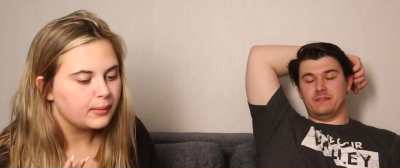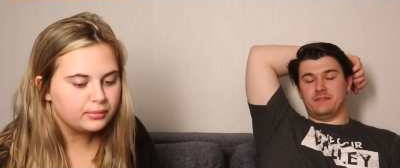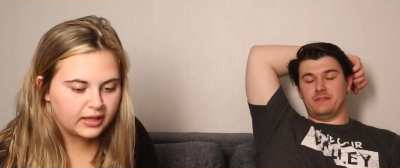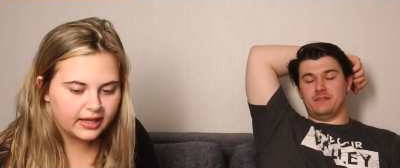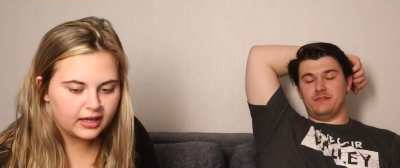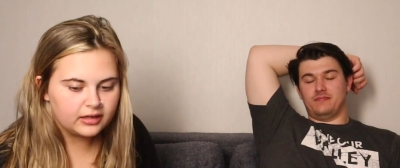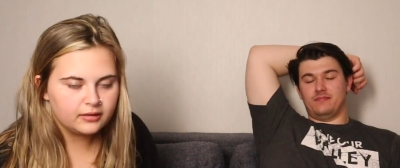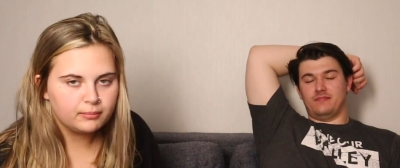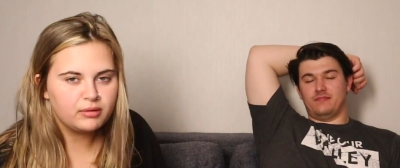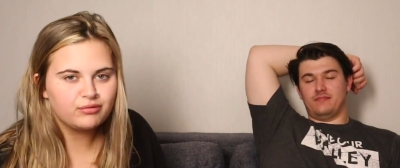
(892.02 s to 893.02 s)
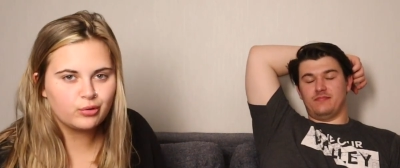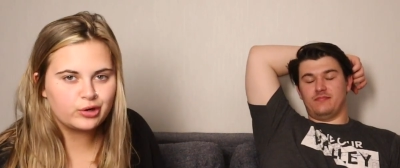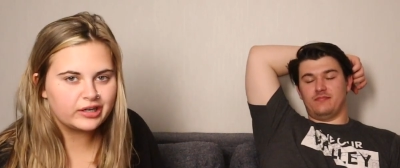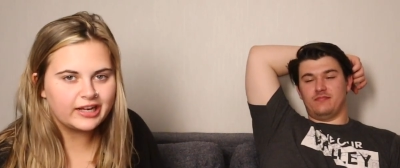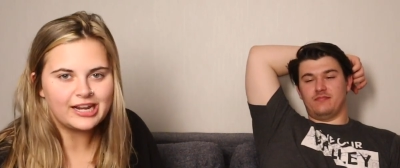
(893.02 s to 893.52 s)
Speaker 1: plan
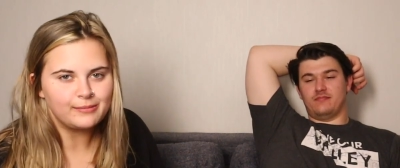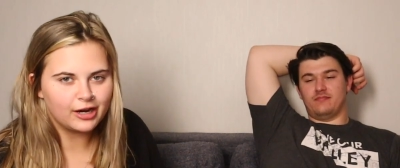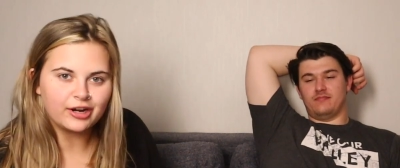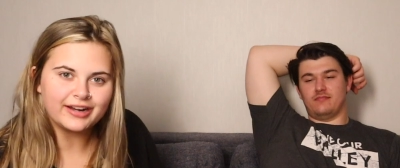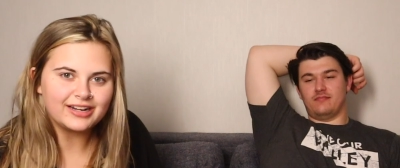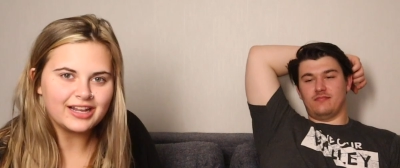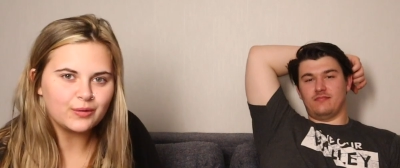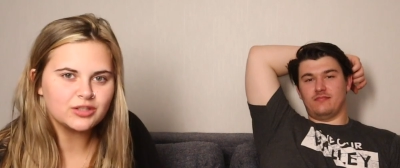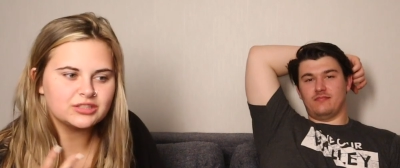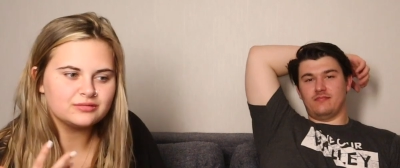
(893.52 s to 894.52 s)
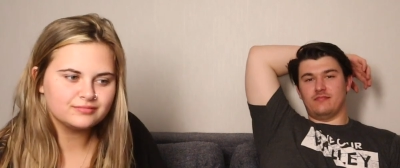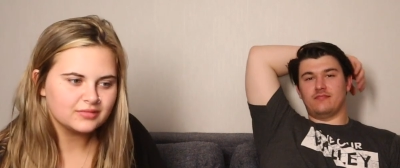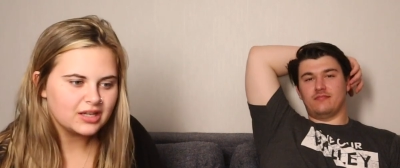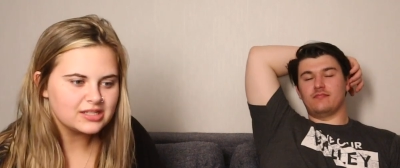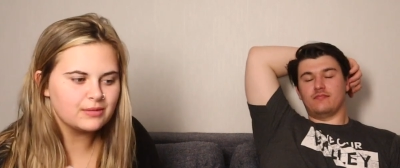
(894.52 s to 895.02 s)
before getting married. It was
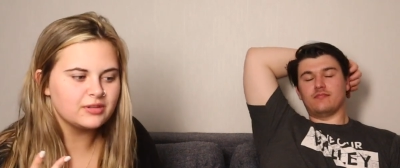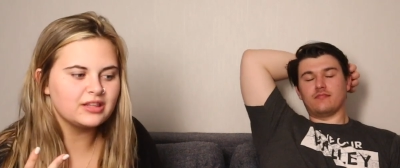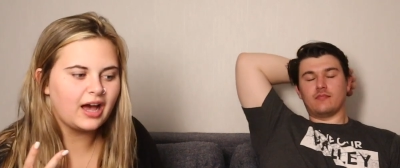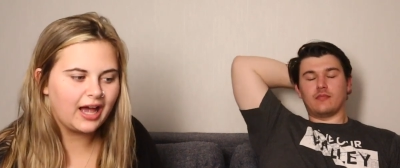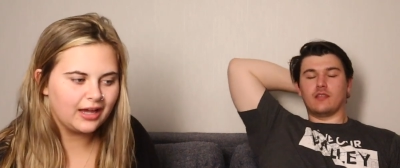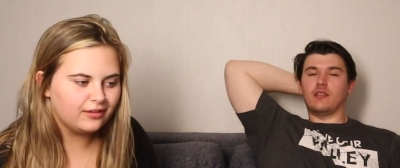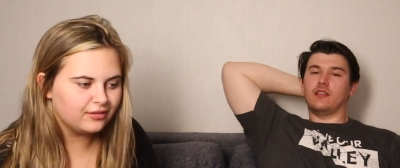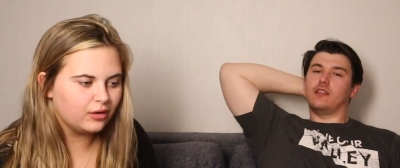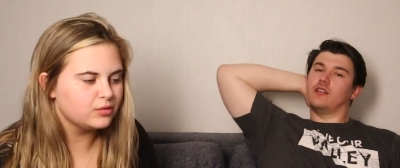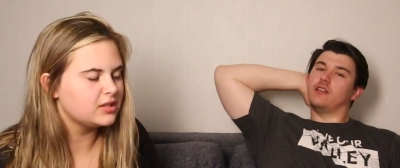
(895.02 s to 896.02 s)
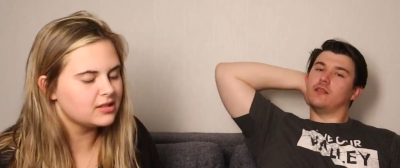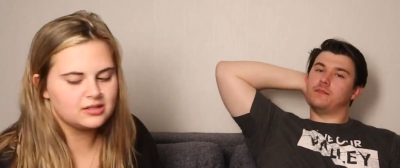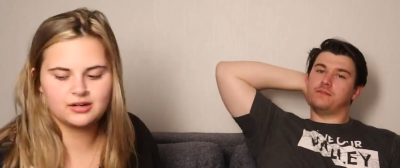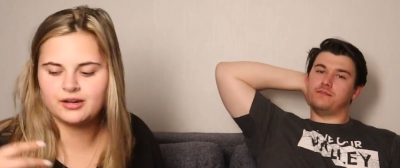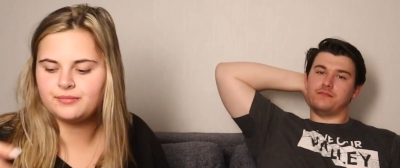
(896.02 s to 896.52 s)
something that I felt was
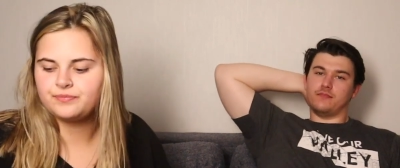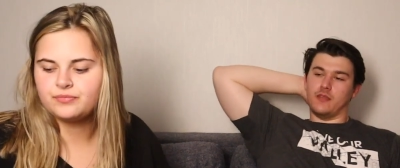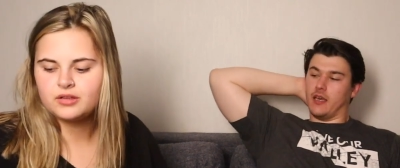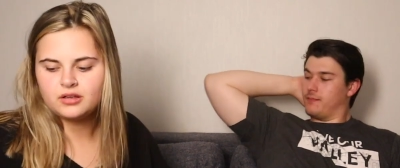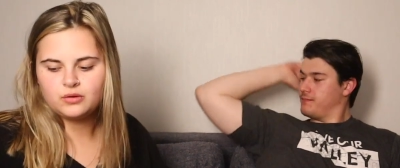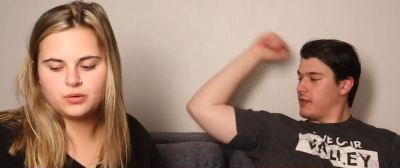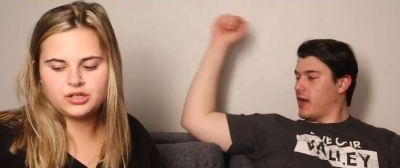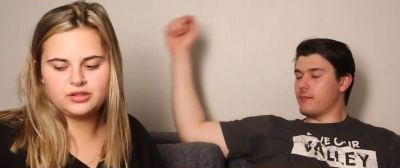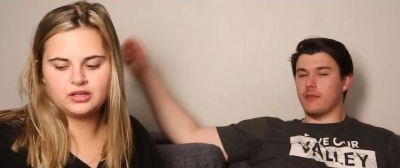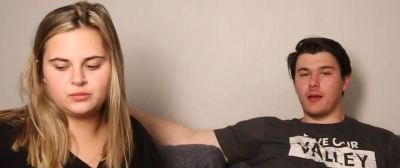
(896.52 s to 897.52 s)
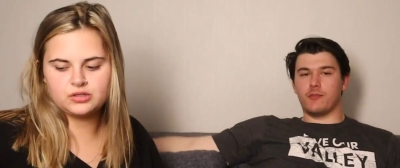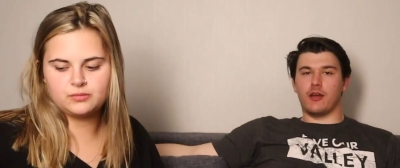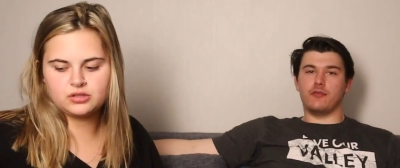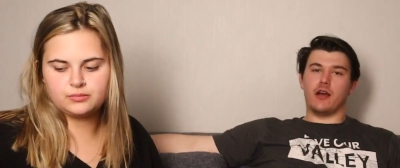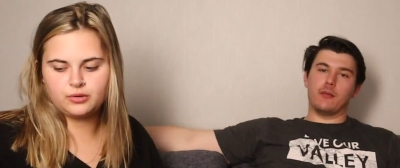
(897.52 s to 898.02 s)
necessary. Yeah.
Speaker 2: What do you think was
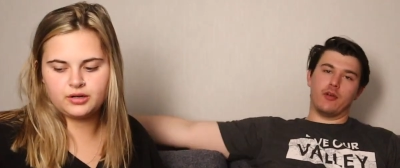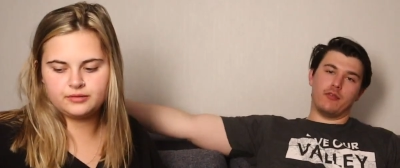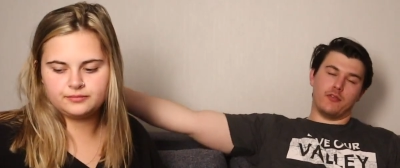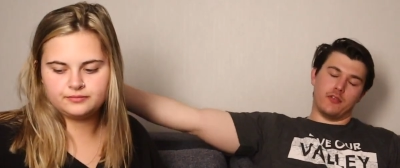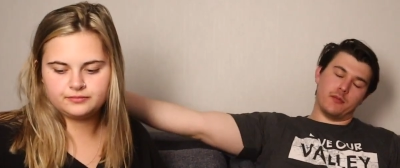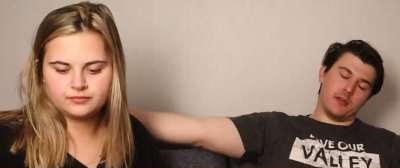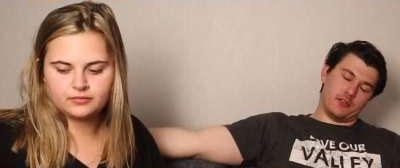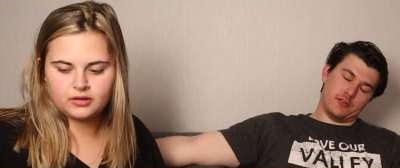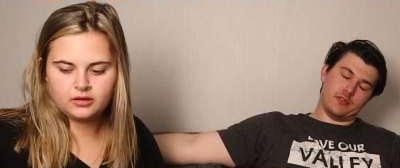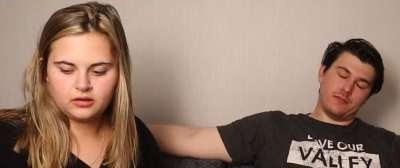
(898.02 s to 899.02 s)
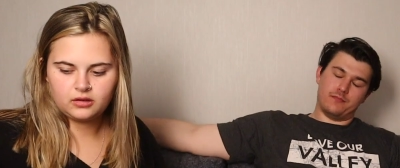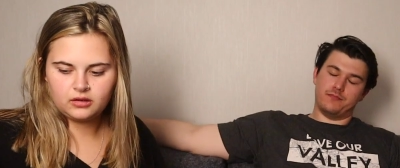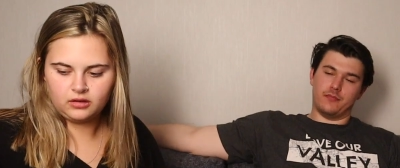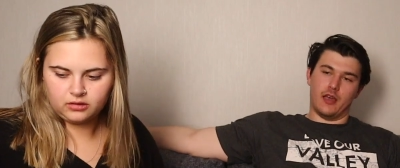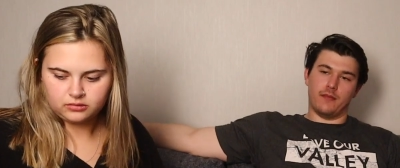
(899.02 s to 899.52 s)
most important? I'm grateful for the pictures.
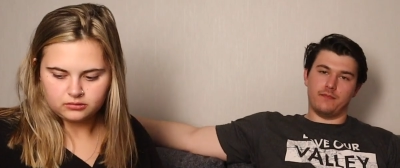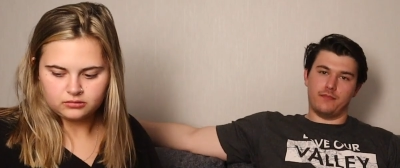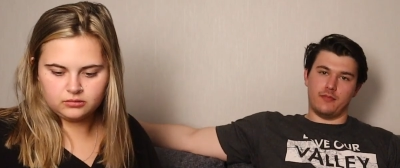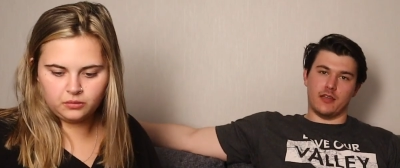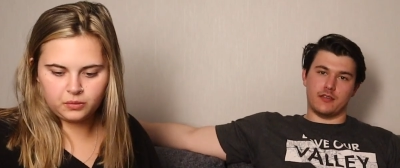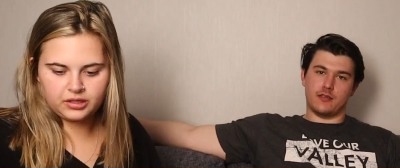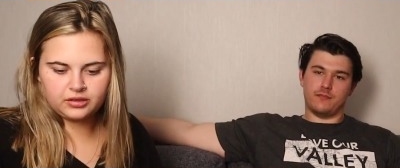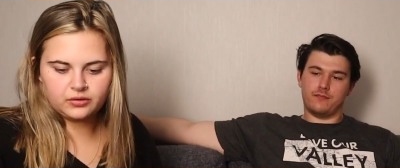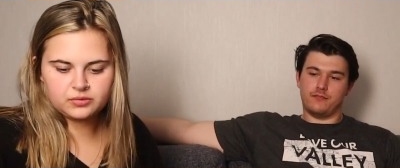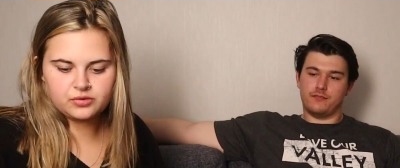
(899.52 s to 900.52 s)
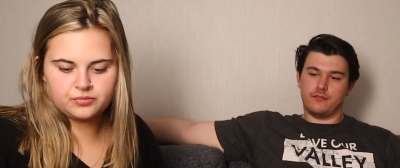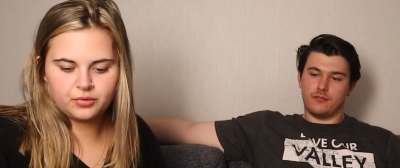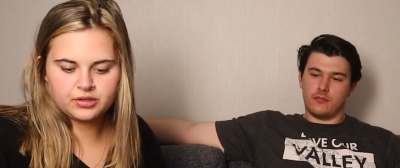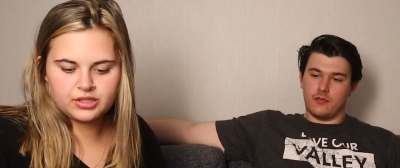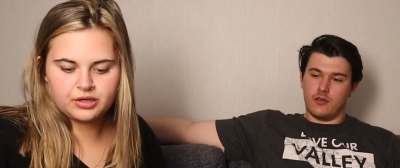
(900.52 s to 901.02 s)
Yeah.
Speaker 1: What do you think was most
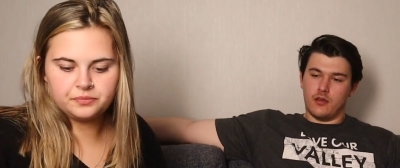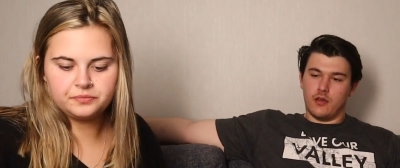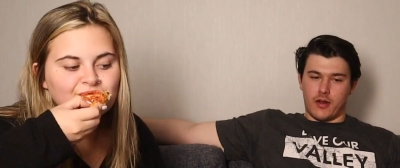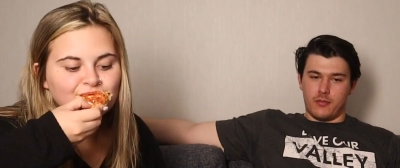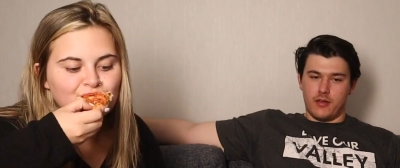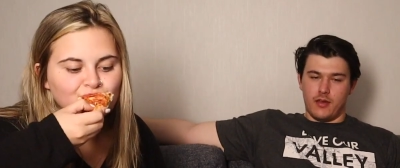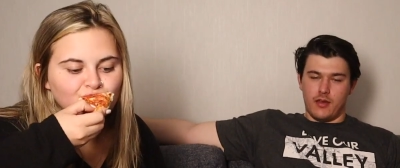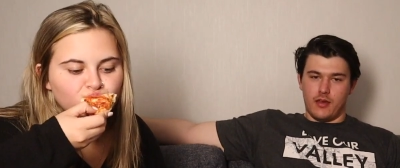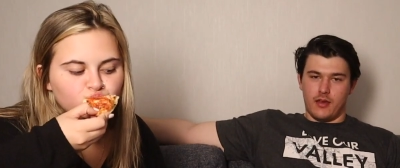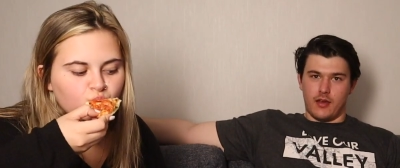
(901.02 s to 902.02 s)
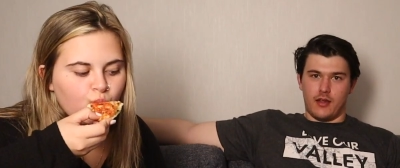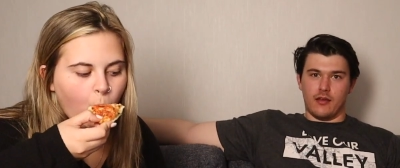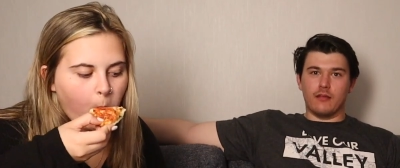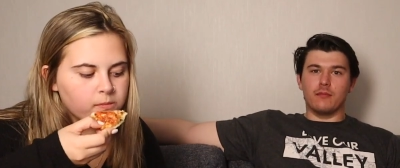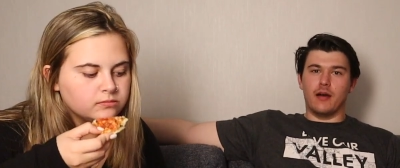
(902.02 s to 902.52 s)
important to you?
Speaker 2: Probably
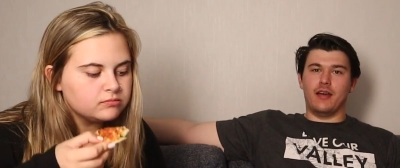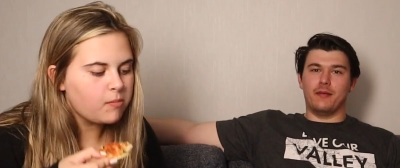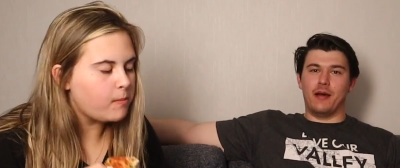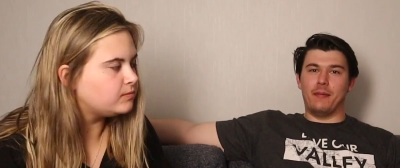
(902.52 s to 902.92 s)
getting my